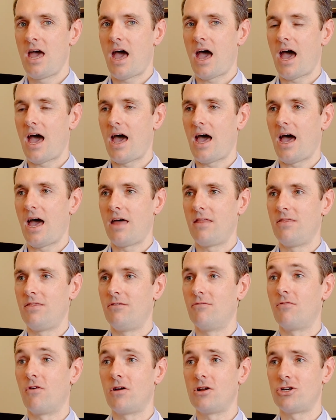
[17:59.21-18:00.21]
And
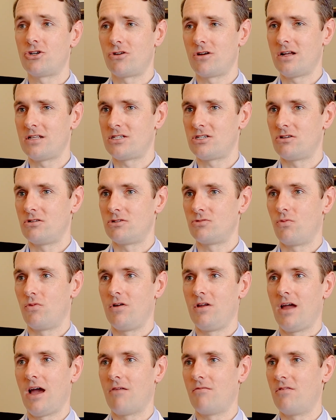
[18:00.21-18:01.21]
the very short answer is
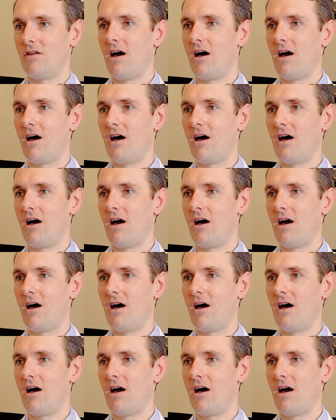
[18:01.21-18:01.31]
we have